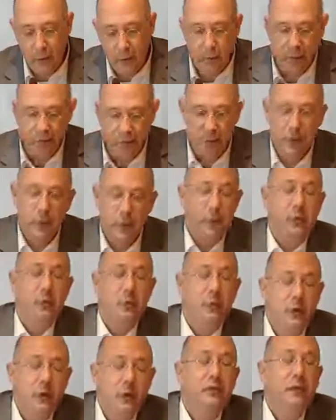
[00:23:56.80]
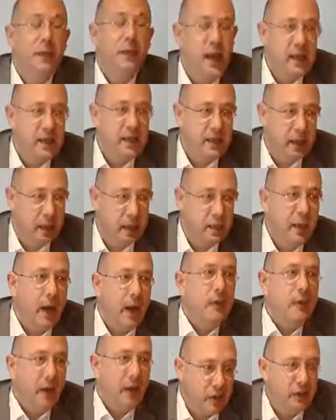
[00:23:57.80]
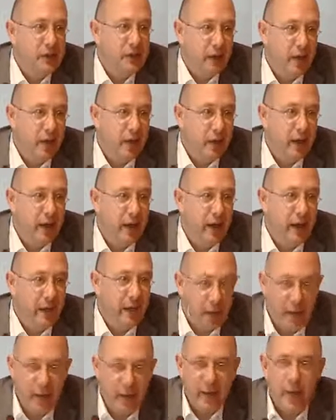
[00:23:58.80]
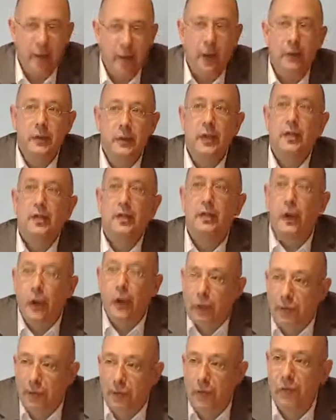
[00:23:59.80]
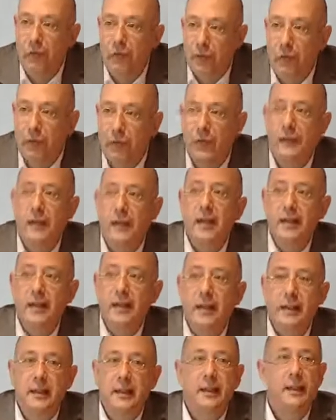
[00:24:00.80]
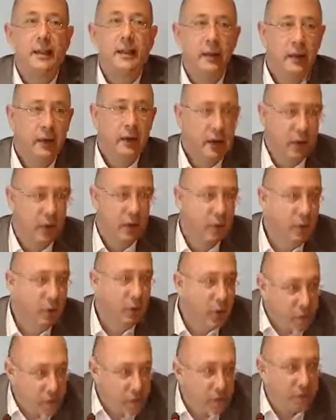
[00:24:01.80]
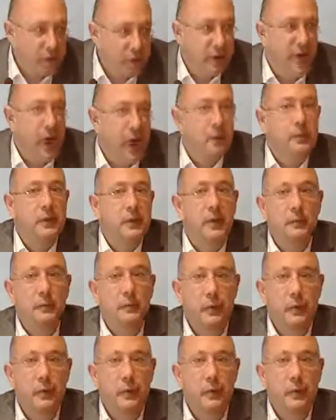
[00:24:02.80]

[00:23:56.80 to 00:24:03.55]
once he wrote a beautiful essay about Alexandria and about his love for this city, because of the library,